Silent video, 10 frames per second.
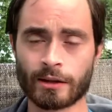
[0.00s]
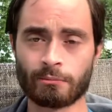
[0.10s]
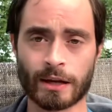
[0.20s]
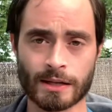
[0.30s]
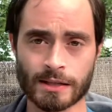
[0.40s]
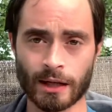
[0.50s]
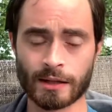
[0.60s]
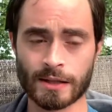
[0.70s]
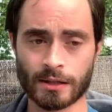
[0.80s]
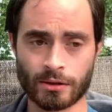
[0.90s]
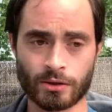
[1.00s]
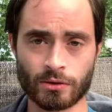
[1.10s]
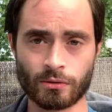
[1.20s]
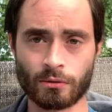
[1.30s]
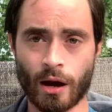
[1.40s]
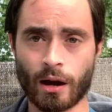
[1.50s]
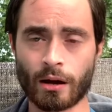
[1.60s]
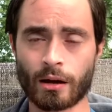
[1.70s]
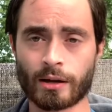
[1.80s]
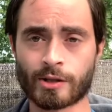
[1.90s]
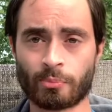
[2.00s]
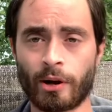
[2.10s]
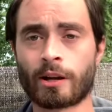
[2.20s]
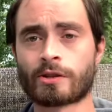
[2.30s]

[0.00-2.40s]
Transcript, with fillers: it makes sense to do a spring,